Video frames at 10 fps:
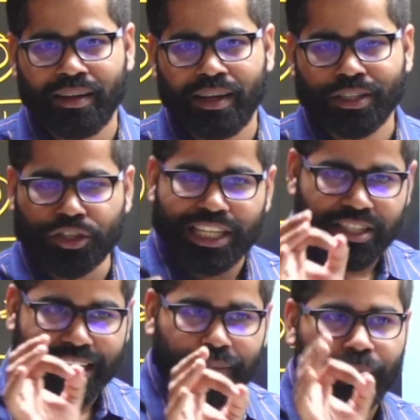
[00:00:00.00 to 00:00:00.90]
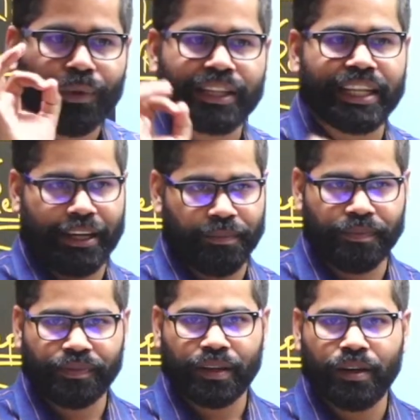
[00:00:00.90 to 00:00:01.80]
So just tell me one thing,
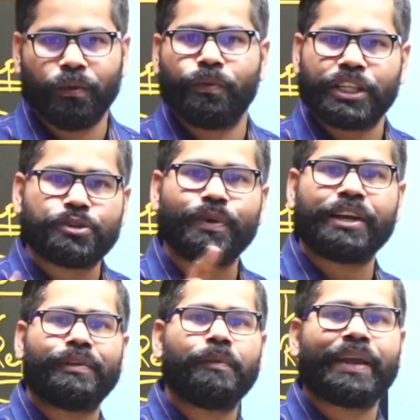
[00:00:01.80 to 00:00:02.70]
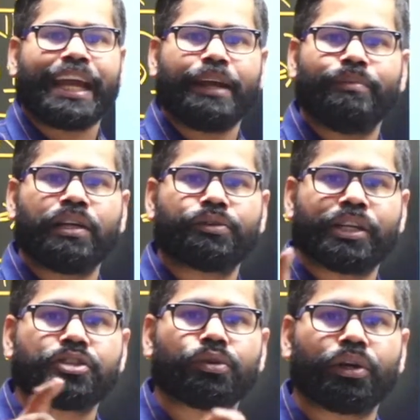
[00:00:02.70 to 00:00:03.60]
which one be able to
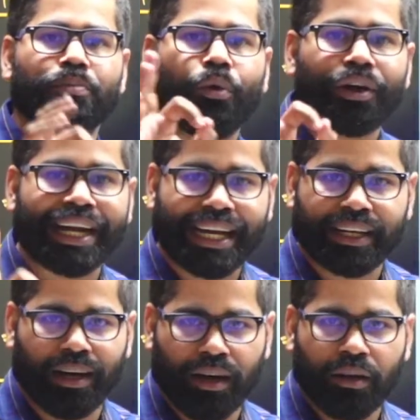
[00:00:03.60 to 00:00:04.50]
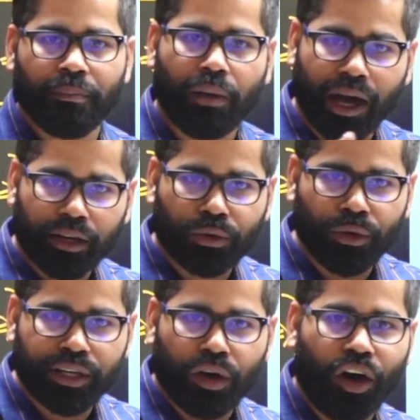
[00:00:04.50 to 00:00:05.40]
store more data,
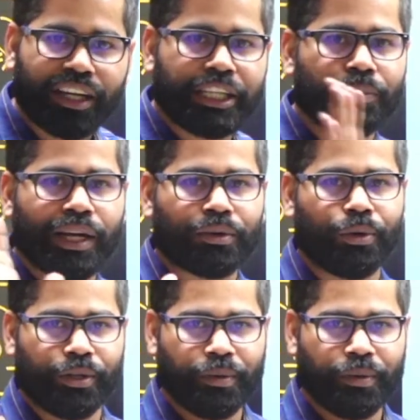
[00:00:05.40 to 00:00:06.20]
barcode or QR code?